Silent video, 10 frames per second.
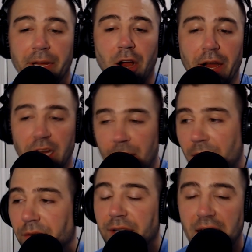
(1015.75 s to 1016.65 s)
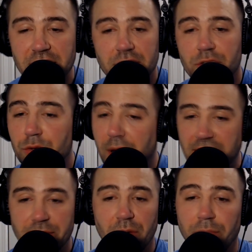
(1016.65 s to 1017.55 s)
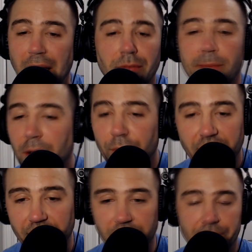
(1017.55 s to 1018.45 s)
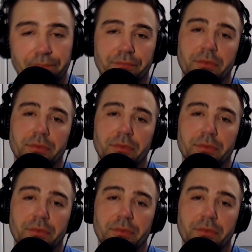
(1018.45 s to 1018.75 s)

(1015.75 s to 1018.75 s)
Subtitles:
I'm like, all right, come out and do estimate, blah, blah, blah, whatever.